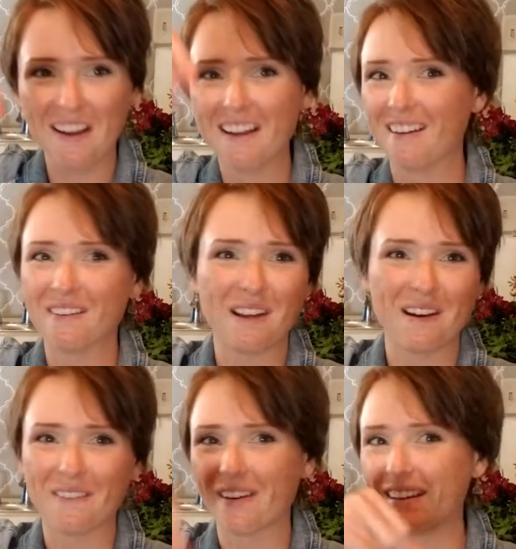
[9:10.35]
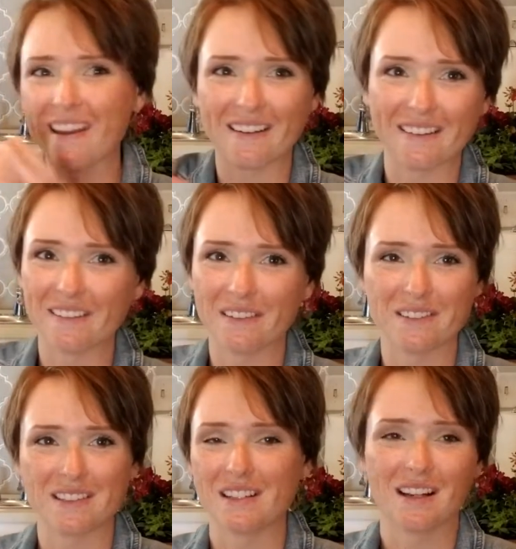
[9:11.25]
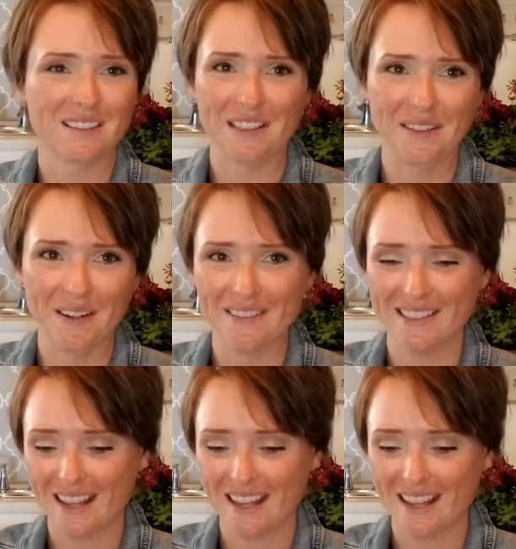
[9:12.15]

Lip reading: I don't care where the carrot grows as long as it grows.